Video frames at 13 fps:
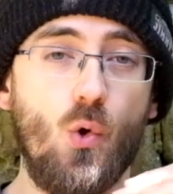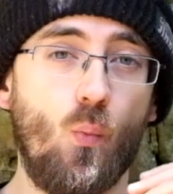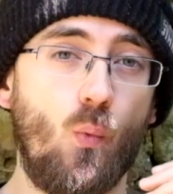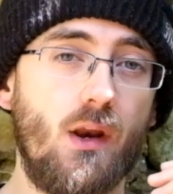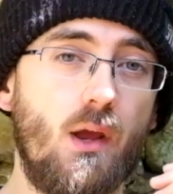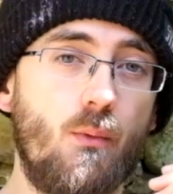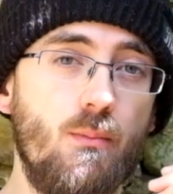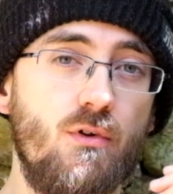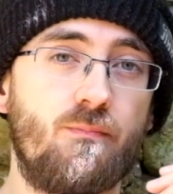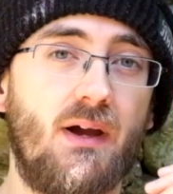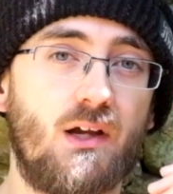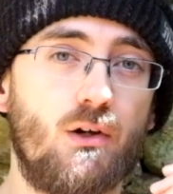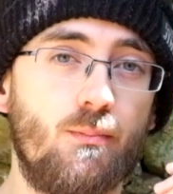When I move
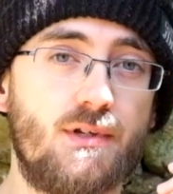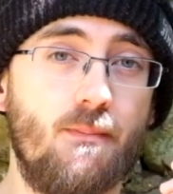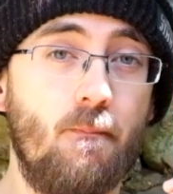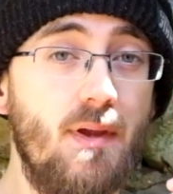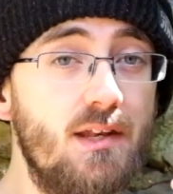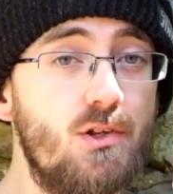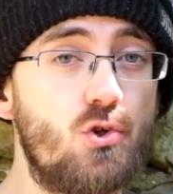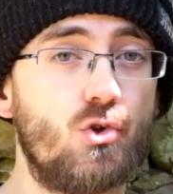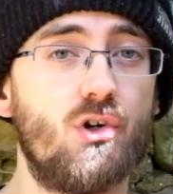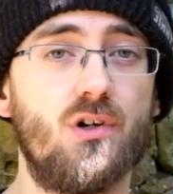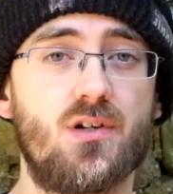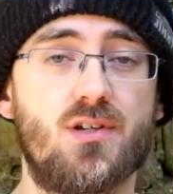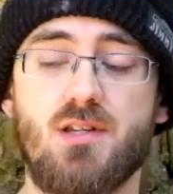back up to mid
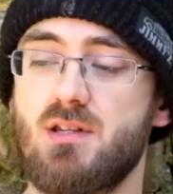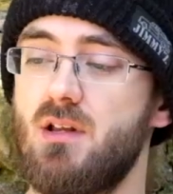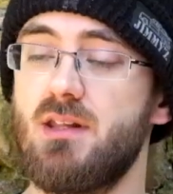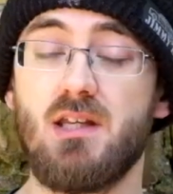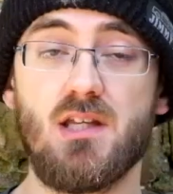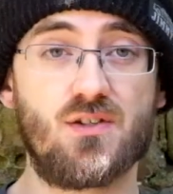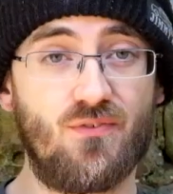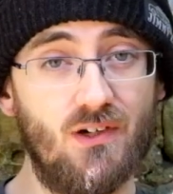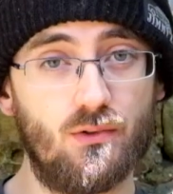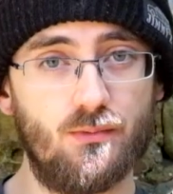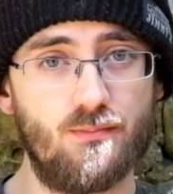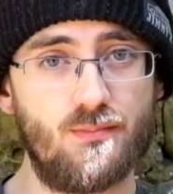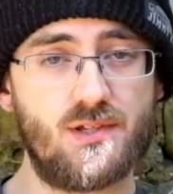trucks, like these
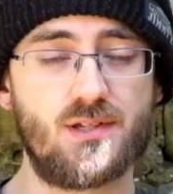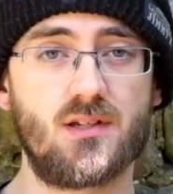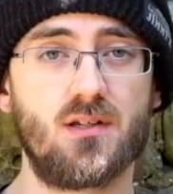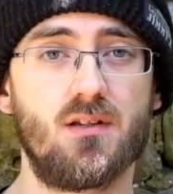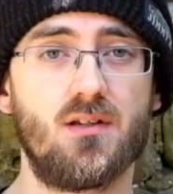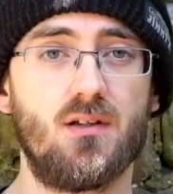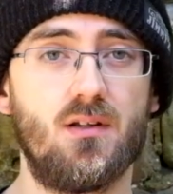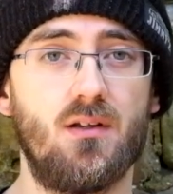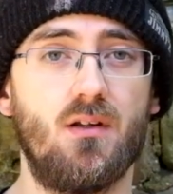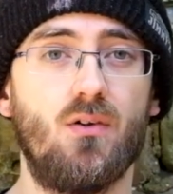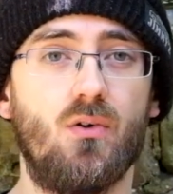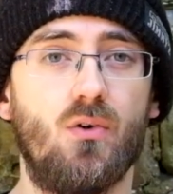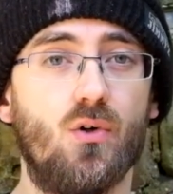films,
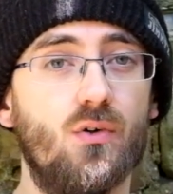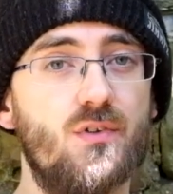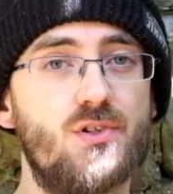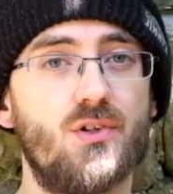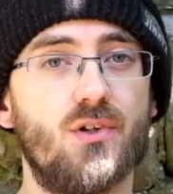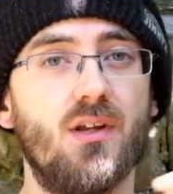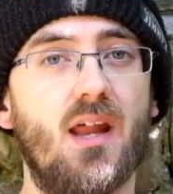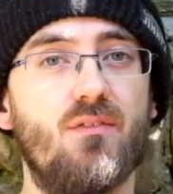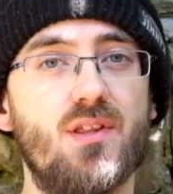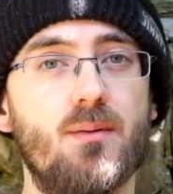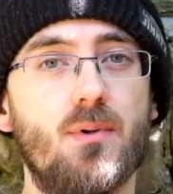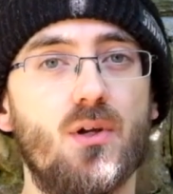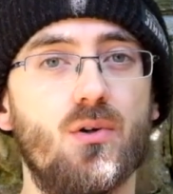all of a sudden
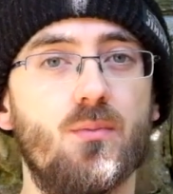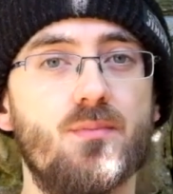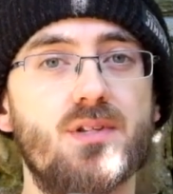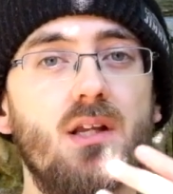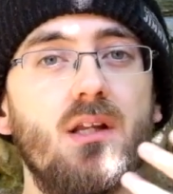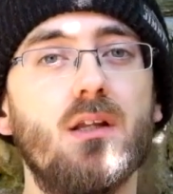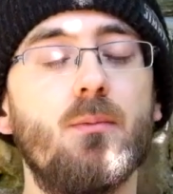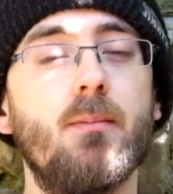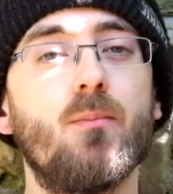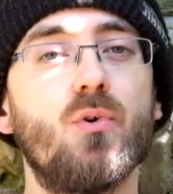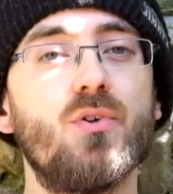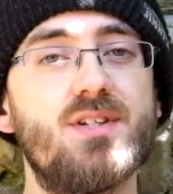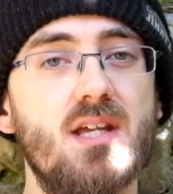everything becomes a little bit
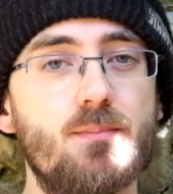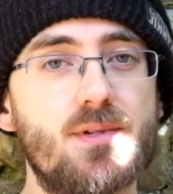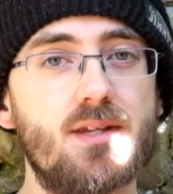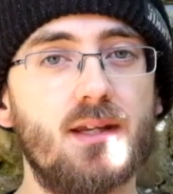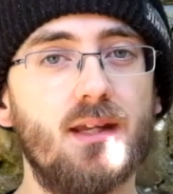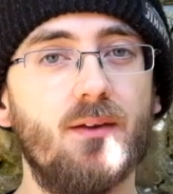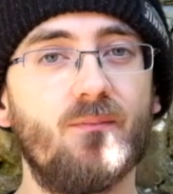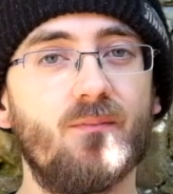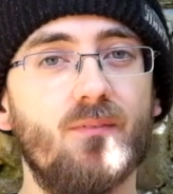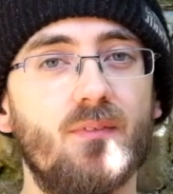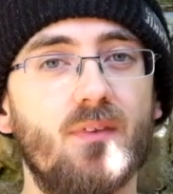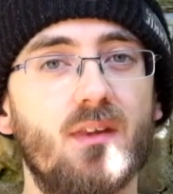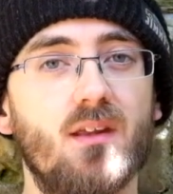more tipsy.
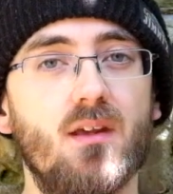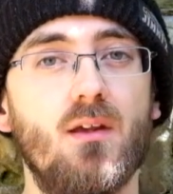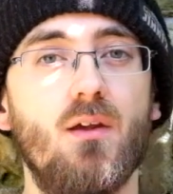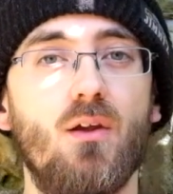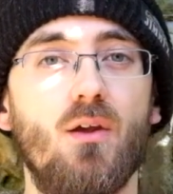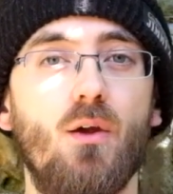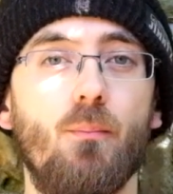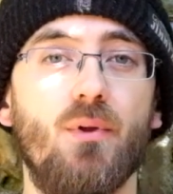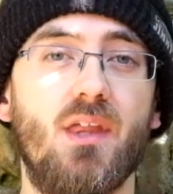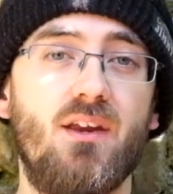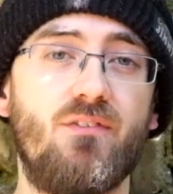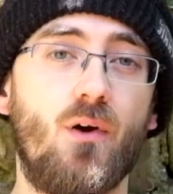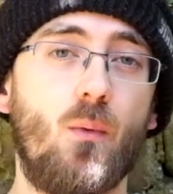But
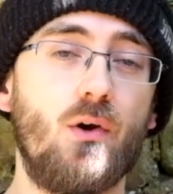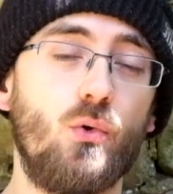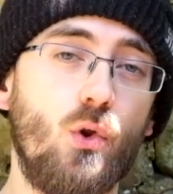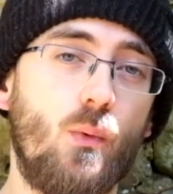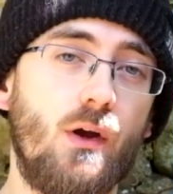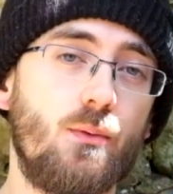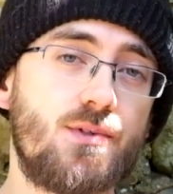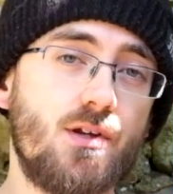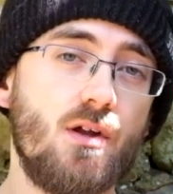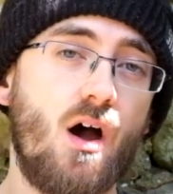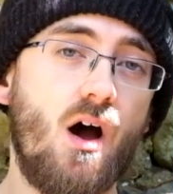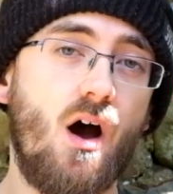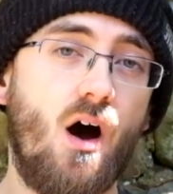then if I went all the way up to
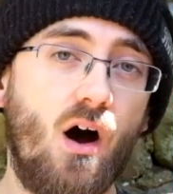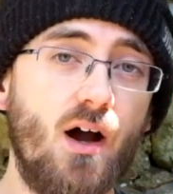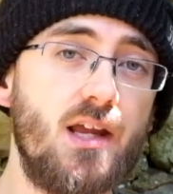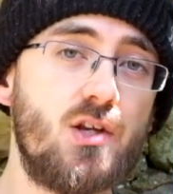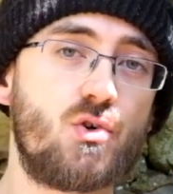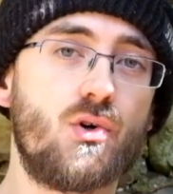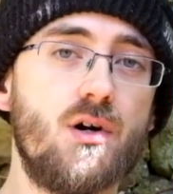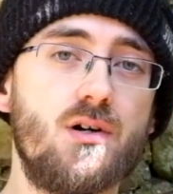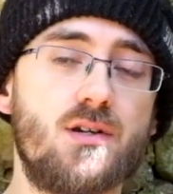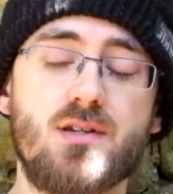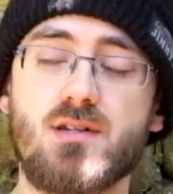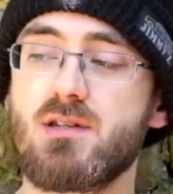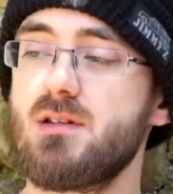high
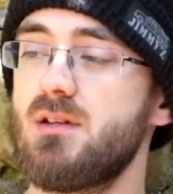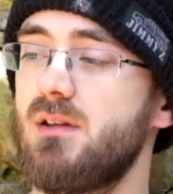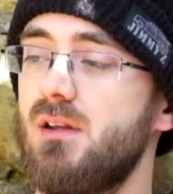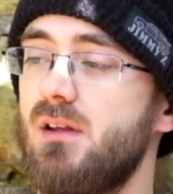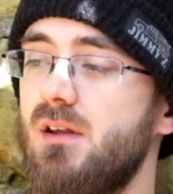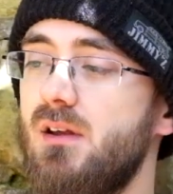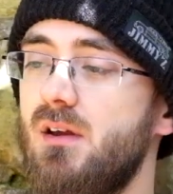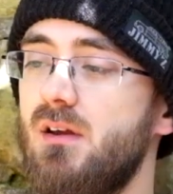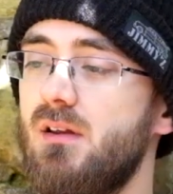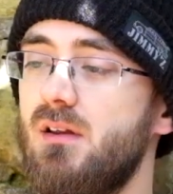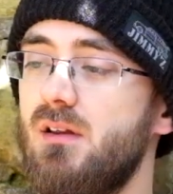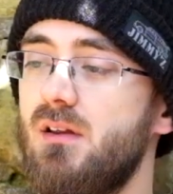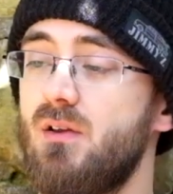trucks,
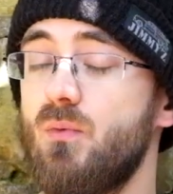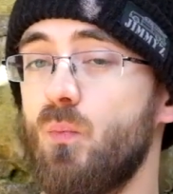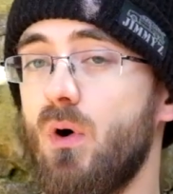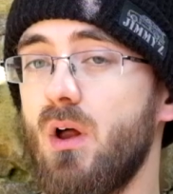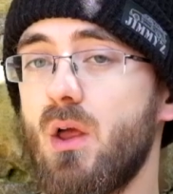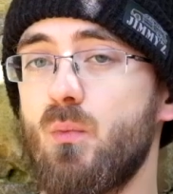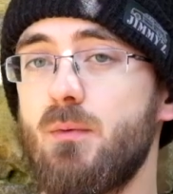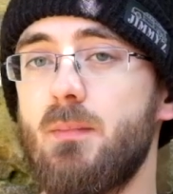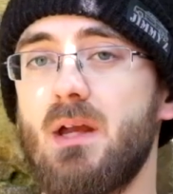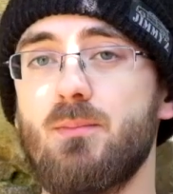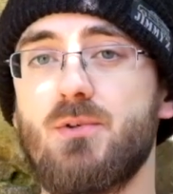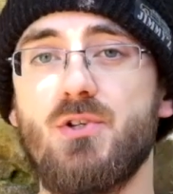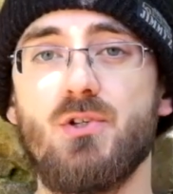while I wouldn't be
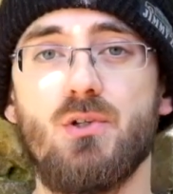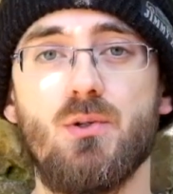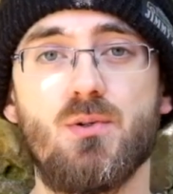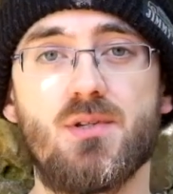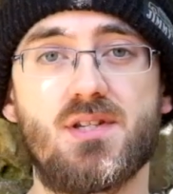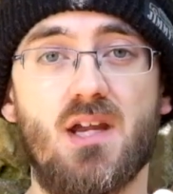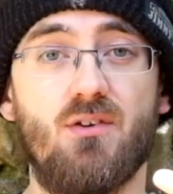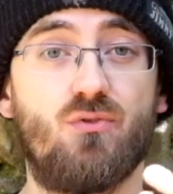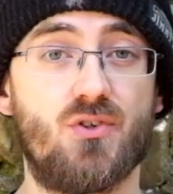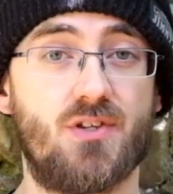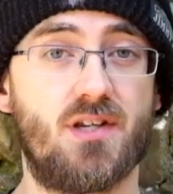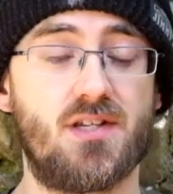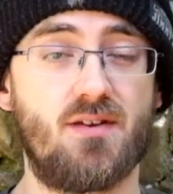able to do, say,
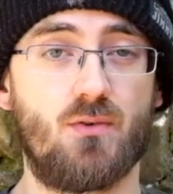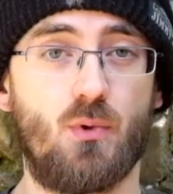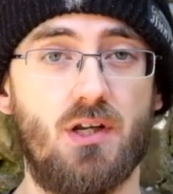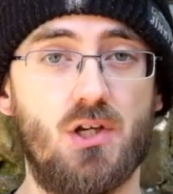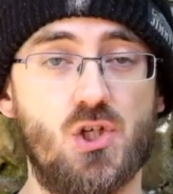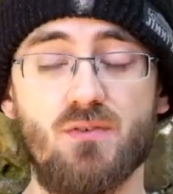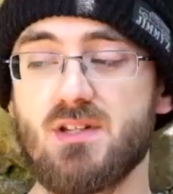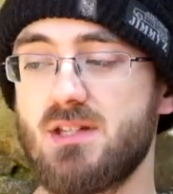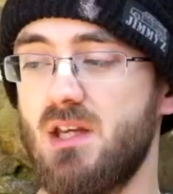frontside 720 shove-its